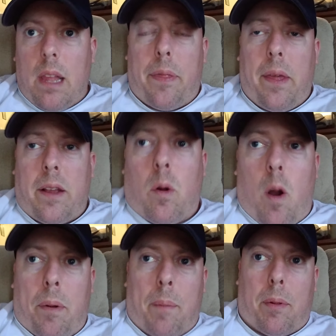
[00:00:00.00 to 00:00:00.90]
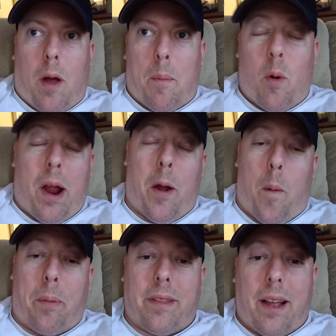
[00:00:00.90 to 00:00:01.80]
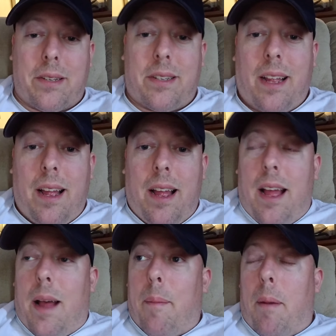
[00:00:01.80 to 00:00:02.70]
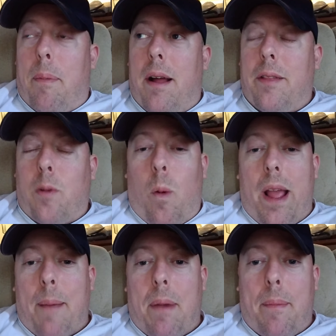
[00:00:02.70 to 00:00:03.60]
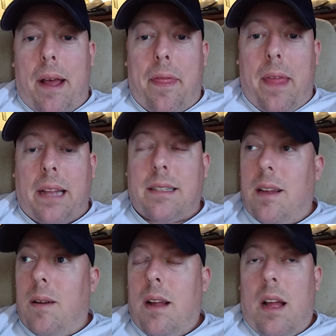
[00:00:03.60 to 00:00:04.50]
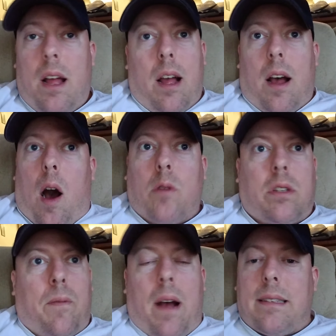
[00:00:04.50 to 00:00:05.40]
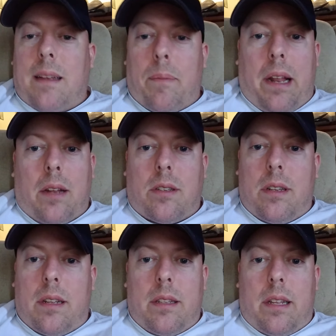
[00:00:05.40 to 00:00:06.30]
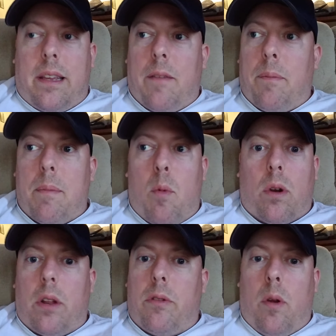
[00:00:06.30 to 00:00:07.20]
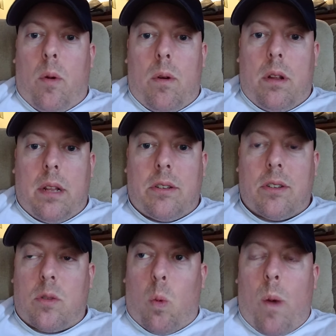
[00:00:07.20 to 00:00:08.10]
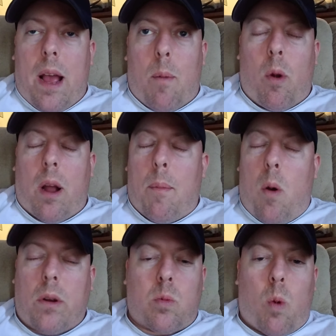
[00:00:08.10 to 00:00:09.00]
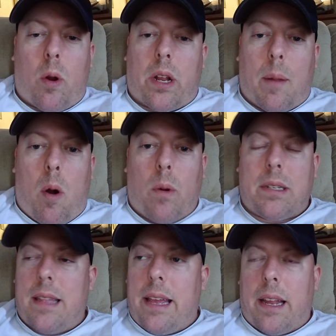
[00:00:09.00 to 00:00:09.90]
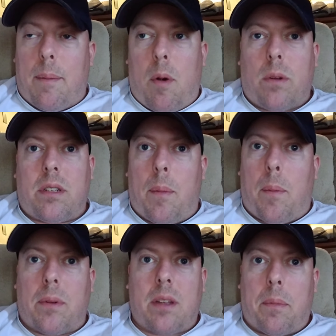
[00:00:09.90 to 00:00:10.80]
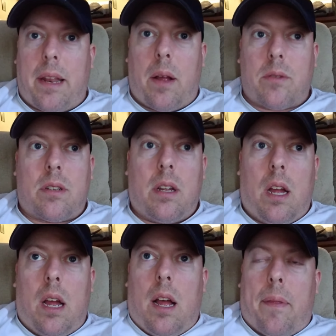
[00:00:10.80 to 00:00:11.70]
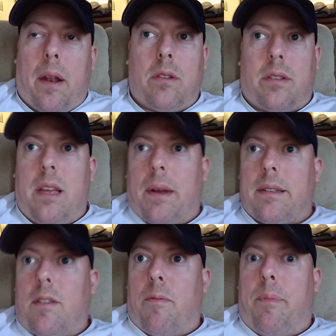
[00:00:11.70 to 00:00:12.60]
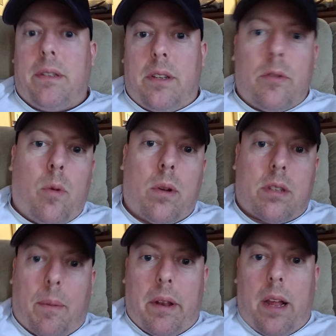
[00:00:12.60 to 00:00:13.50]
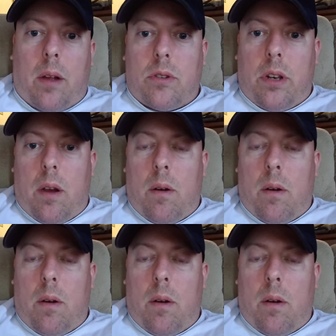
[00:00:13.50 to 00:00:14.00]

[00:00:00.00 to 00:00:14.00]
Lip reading: think it'll open up a lot more. I hope it does. The way my mind thinks, though, I'll just find something else to give me more to do. That's just the way I'm I'm always working, I'm always thinking, I'm always coming up with something else. Then I'll just get myself busier doing something else,